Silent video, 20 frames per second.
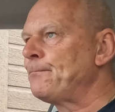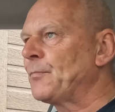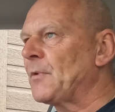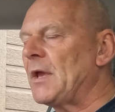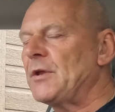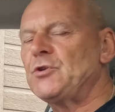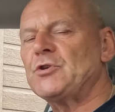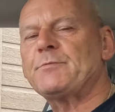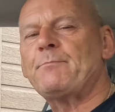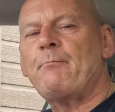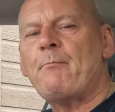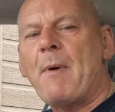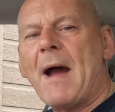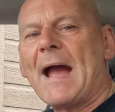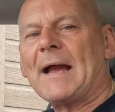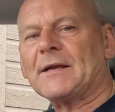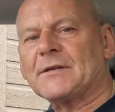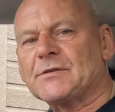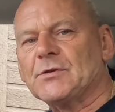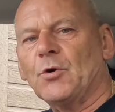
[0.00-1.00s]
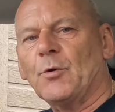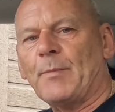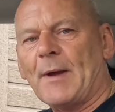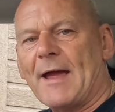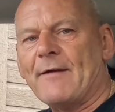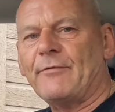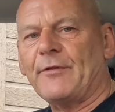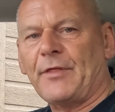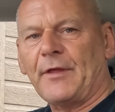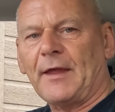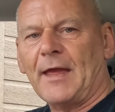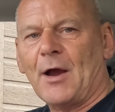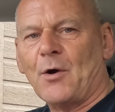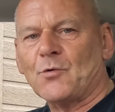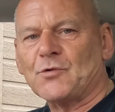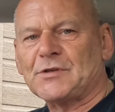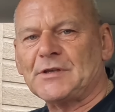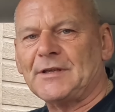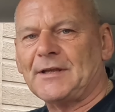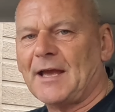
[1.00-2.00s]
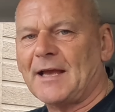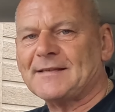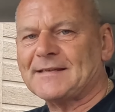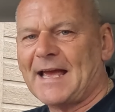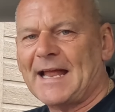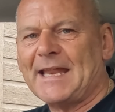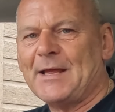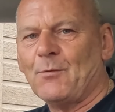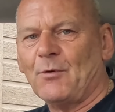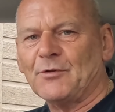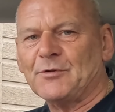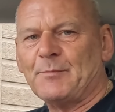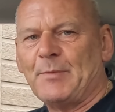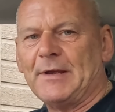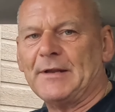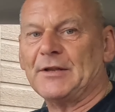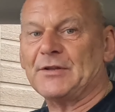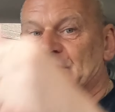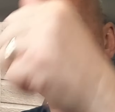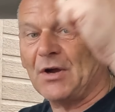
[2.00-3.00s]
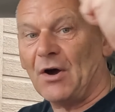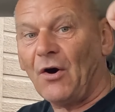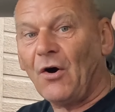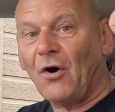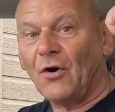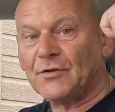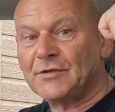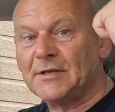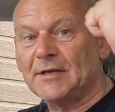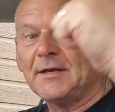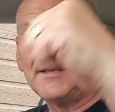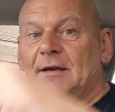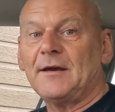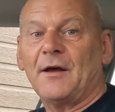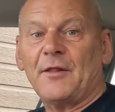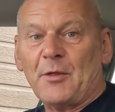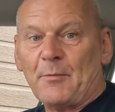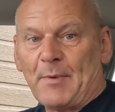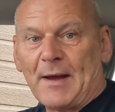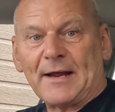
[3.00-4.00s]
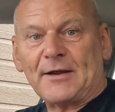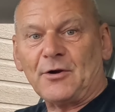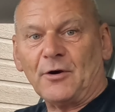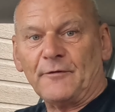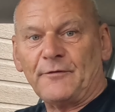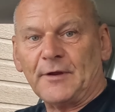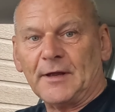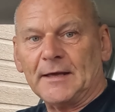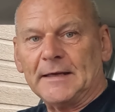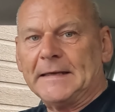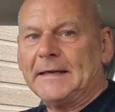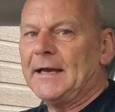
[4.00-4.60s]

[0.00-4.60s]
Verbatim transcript: It just backs up everything else in case anyone's being a tart at the back of you.